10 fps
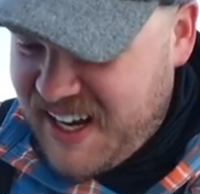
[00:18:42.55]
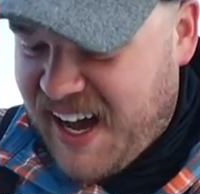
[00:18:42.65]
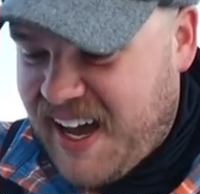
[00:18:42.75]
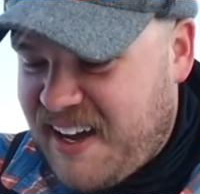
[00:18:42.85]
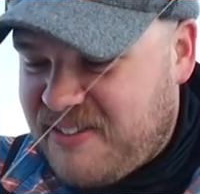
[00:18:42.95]

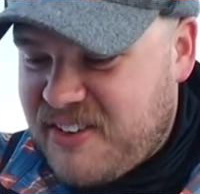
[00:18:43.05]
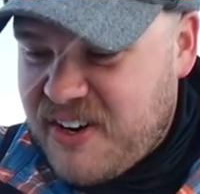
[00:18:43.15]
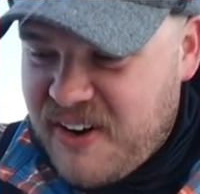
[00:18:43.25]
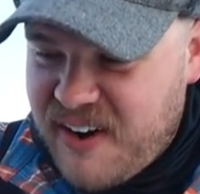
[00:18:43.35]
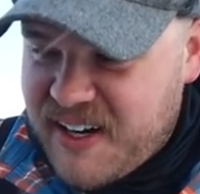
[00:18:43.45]
I have
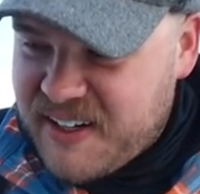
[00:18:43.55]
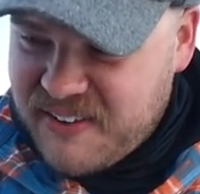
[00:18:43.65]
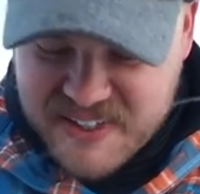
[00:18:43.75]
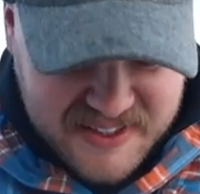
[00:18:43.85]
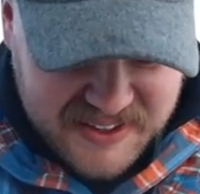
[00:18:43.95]
no idea
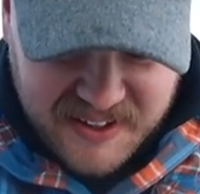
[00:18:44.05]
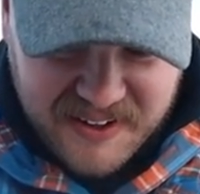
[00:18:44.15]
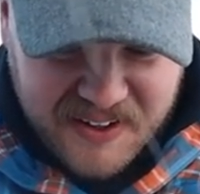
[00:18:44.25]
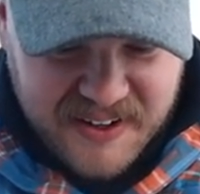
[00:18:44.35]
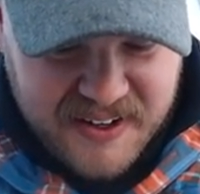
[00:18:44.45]
where to
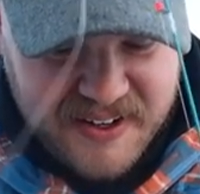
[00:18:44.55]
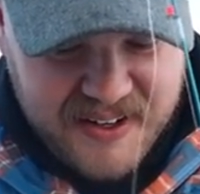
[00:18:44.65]
start here.